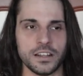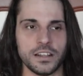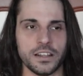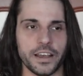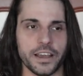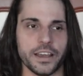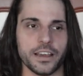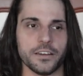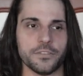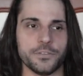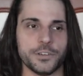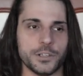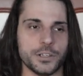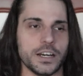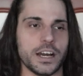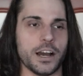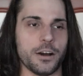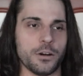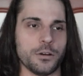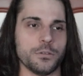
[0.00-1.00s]
Like,
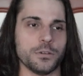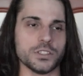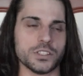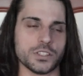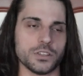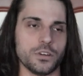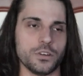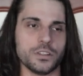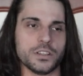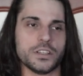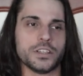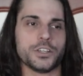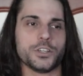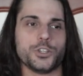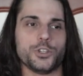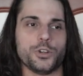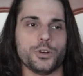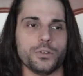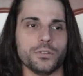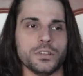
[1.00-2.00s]
Valhalla was on her
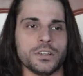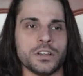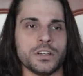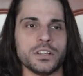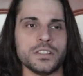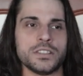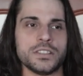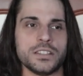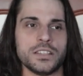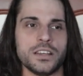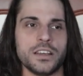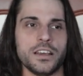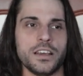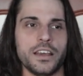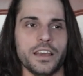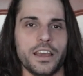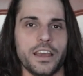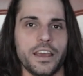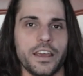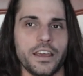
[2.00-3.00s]
shoulders,
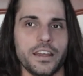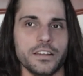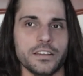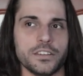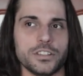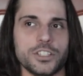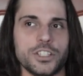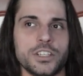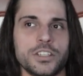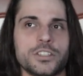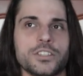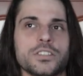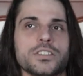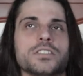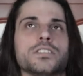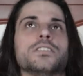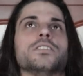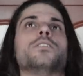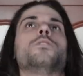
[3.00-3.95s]
and she just